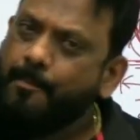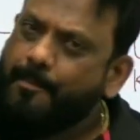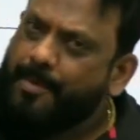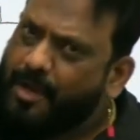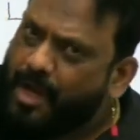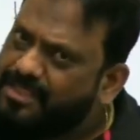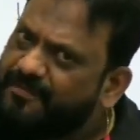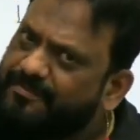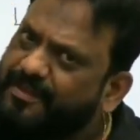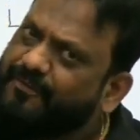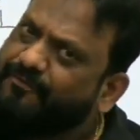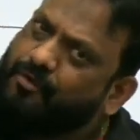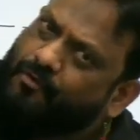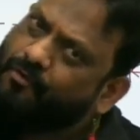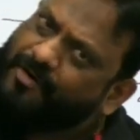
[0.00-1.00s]
Because of
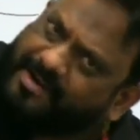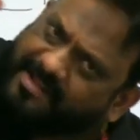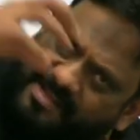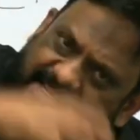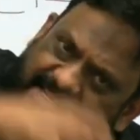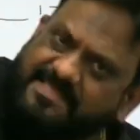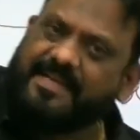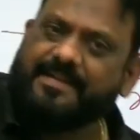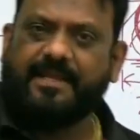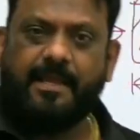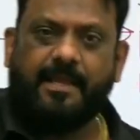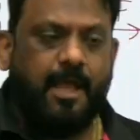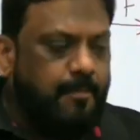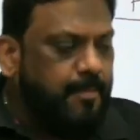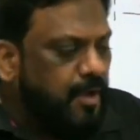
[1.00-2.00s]
that flow work it is
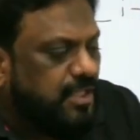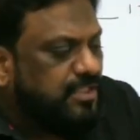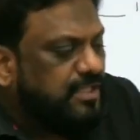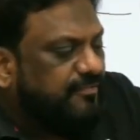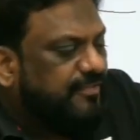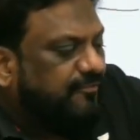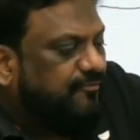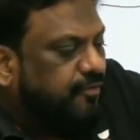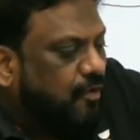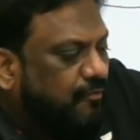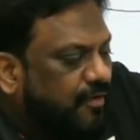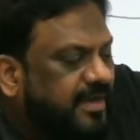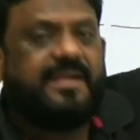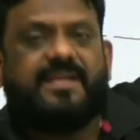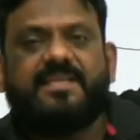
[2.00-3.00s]
entering. Because of that flow
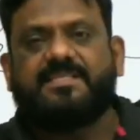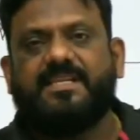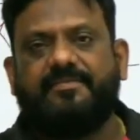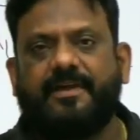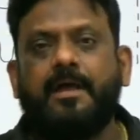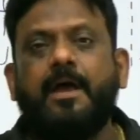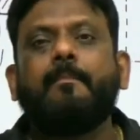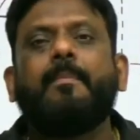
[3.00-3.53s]
work it is leaving.